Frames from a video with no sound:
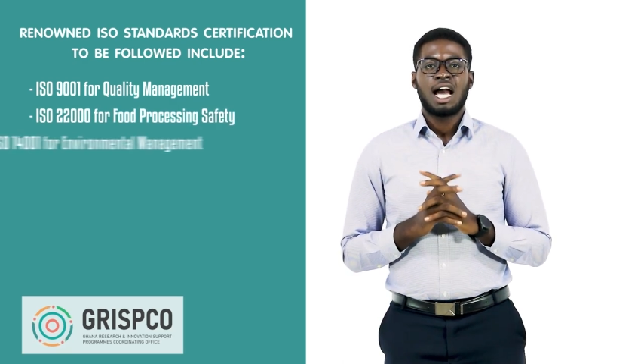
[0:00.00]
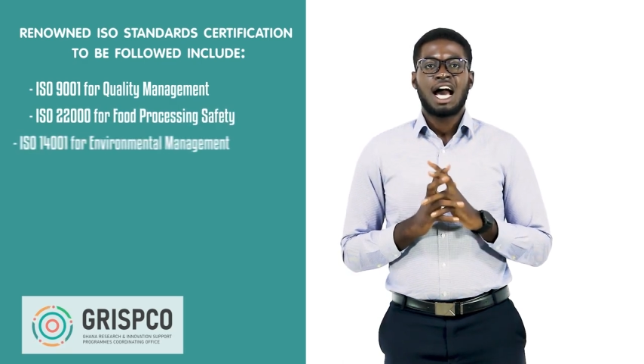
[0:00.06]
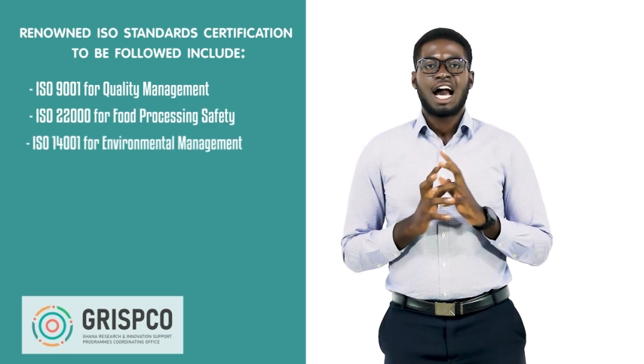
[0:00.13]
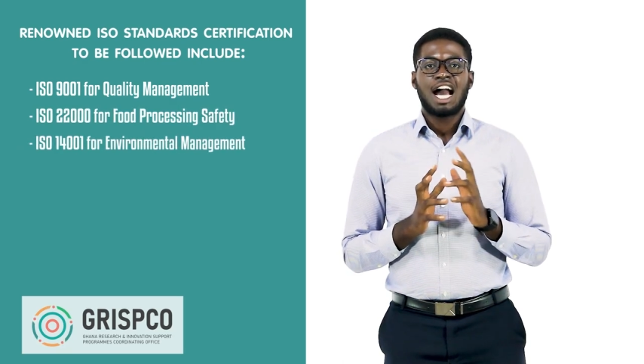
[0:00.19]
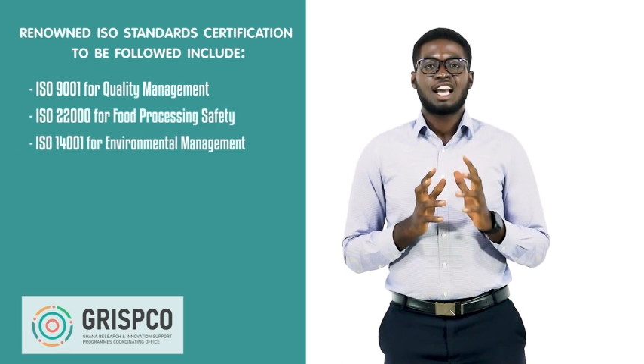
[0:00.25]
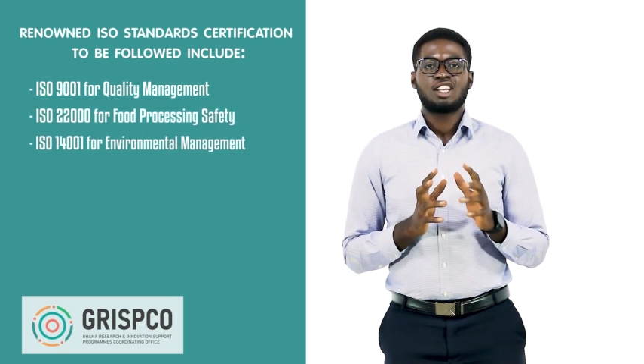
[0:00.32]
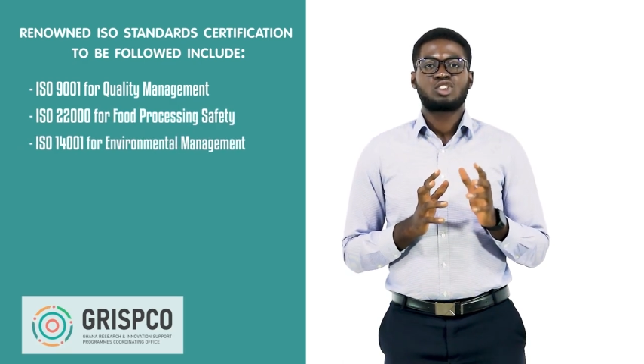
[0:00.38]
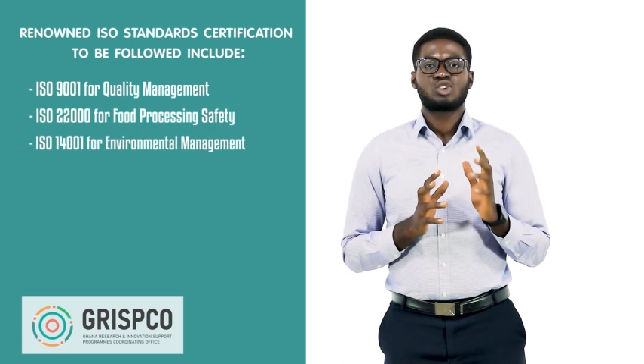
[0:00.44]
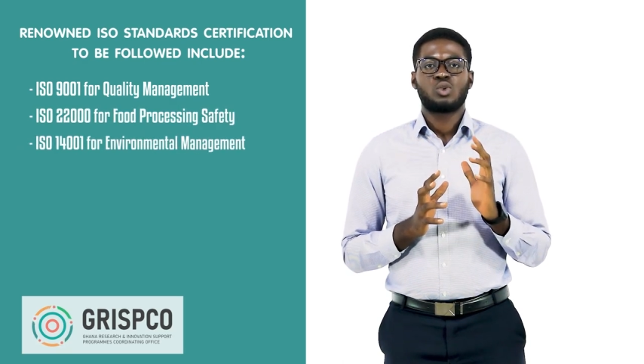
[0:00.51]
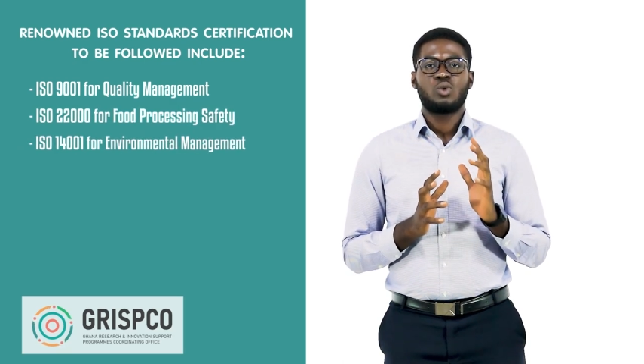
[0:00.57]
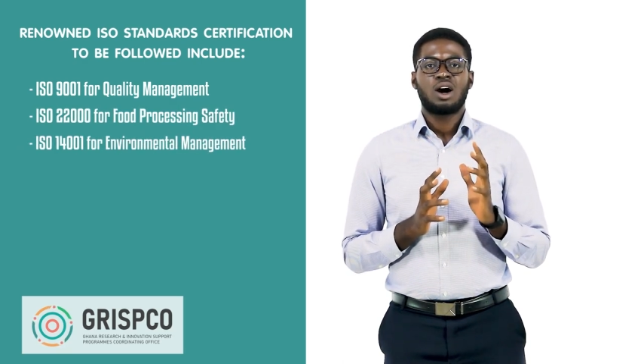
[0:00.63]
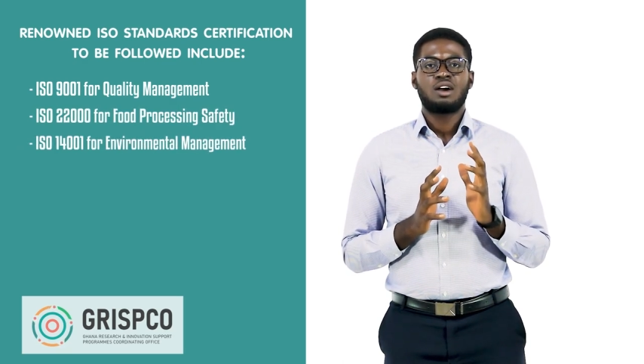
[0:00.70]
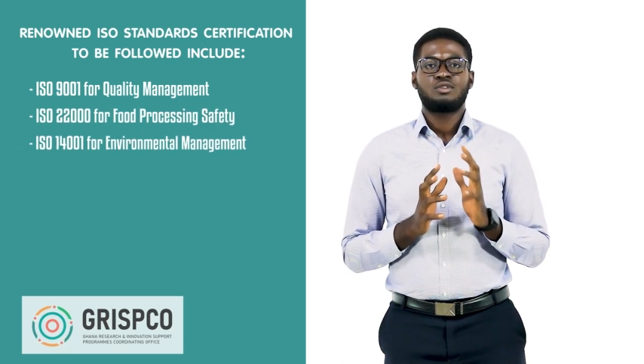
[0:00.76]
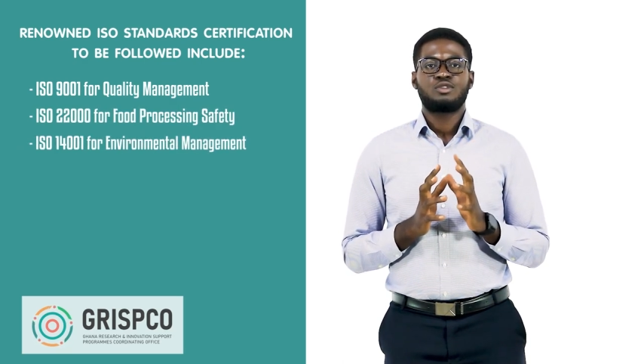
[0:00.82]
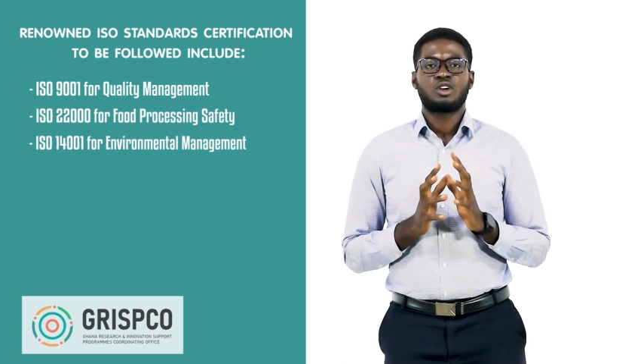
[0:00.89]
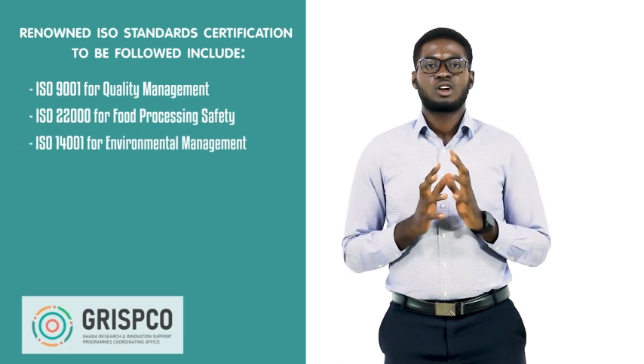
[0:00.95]
ISO
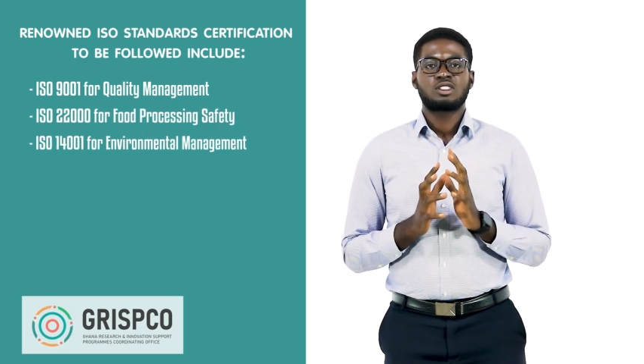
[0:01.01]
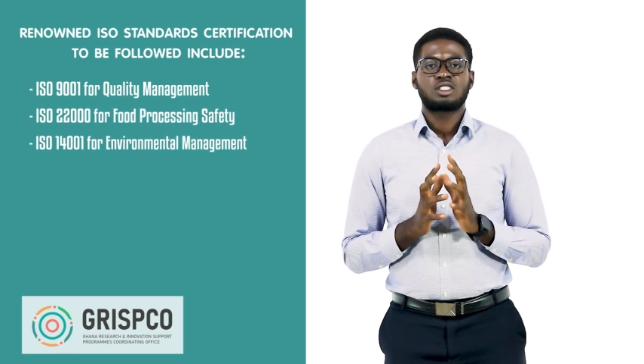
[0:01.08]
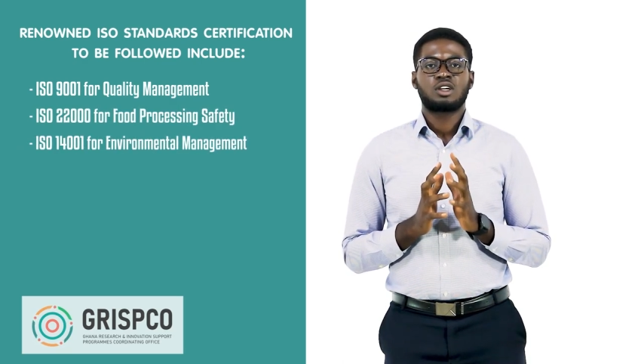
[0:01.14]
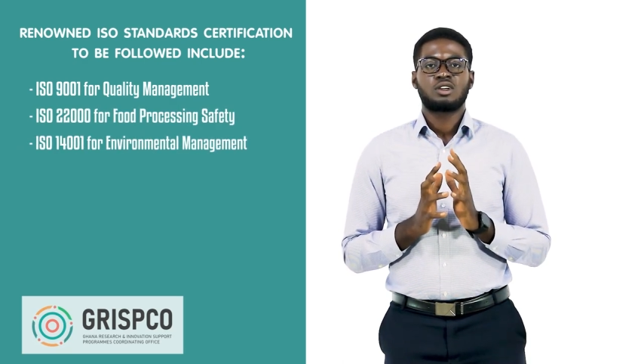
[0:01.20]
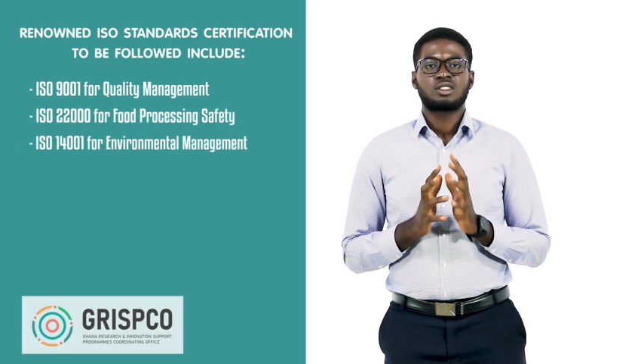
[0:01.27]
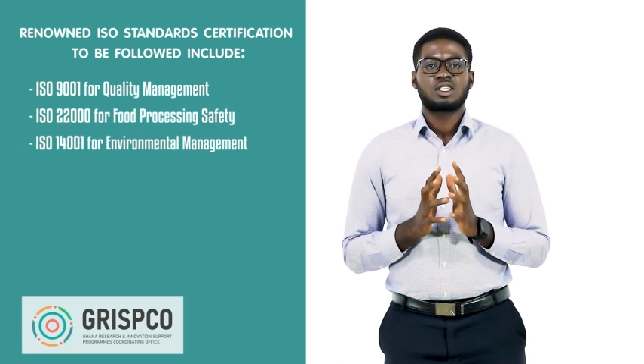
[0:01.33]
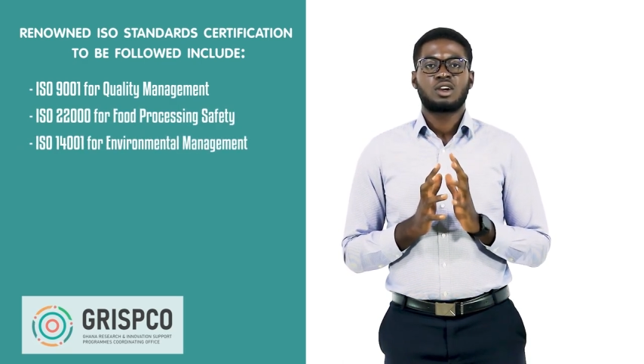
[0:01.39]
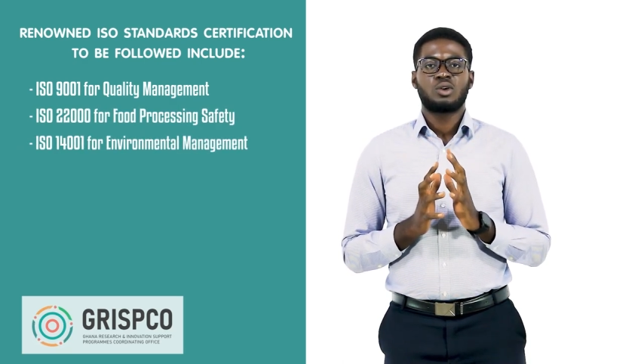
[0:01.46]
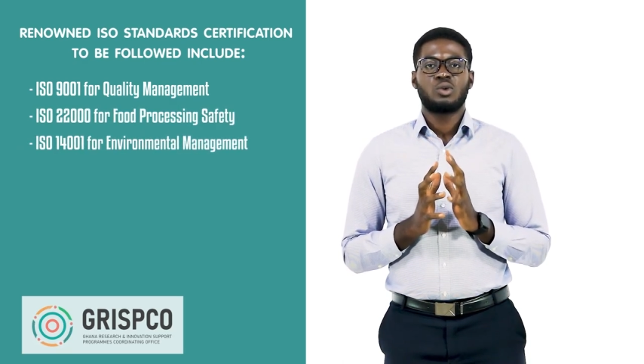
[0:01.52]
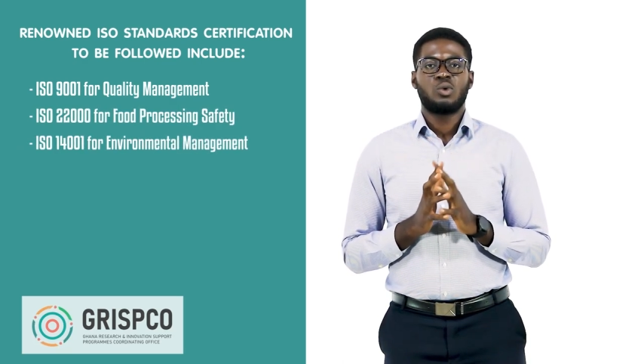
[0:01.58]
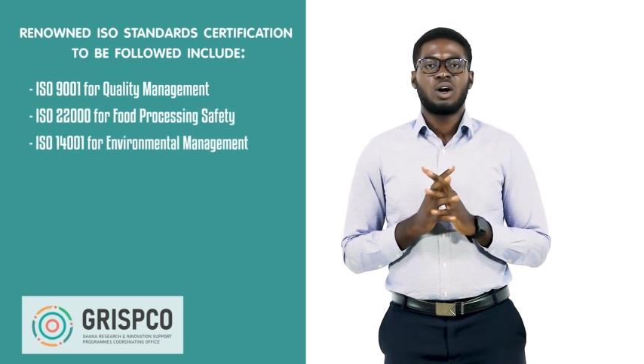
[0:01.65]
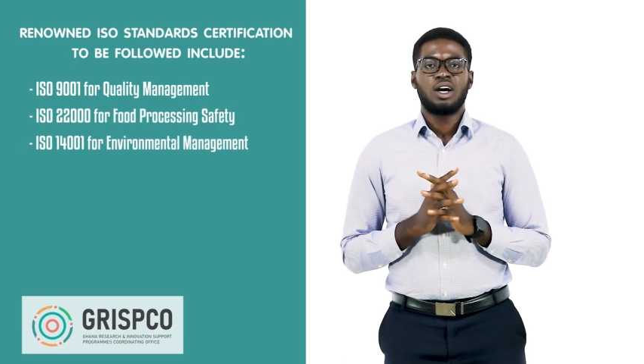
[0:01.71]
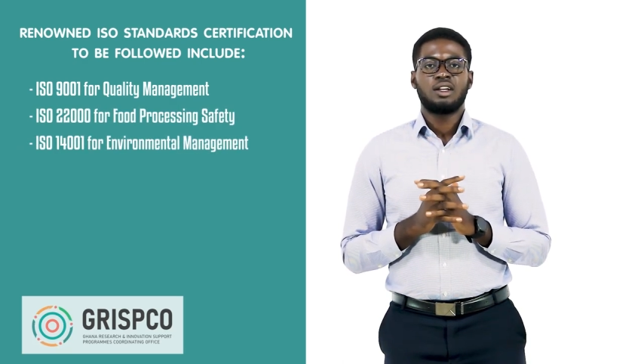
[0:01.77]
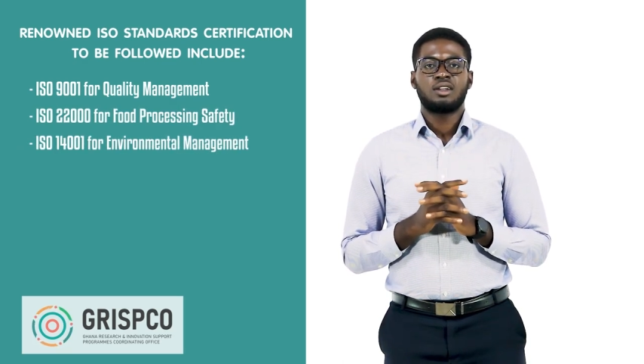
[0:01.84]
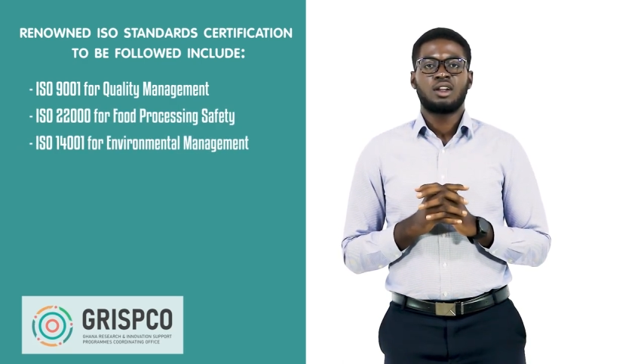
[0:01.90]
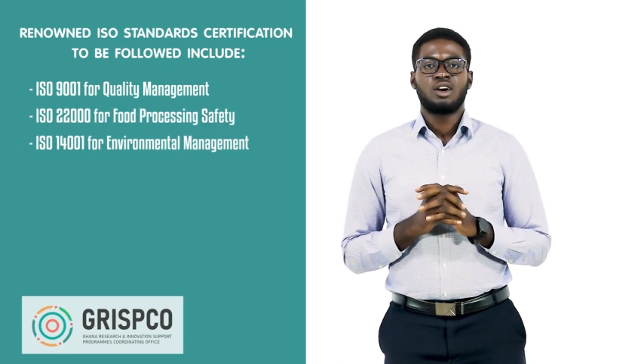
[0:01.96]

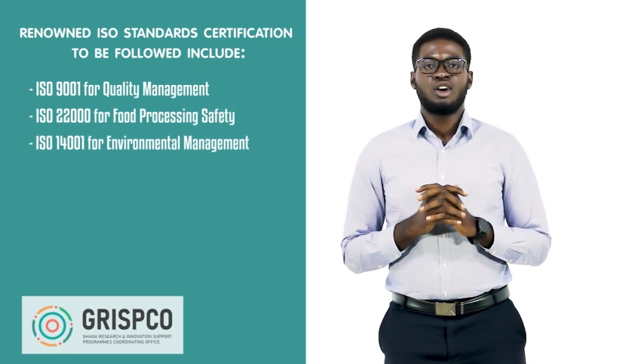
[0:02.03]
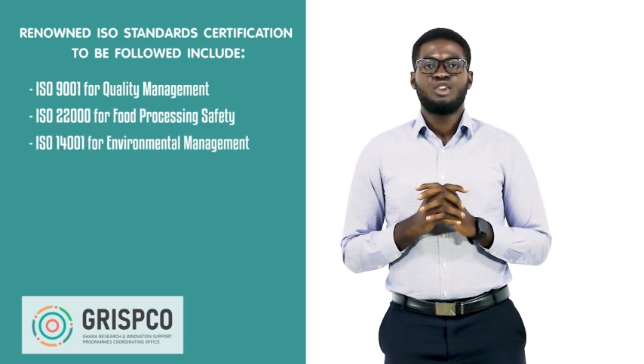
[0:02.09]
14001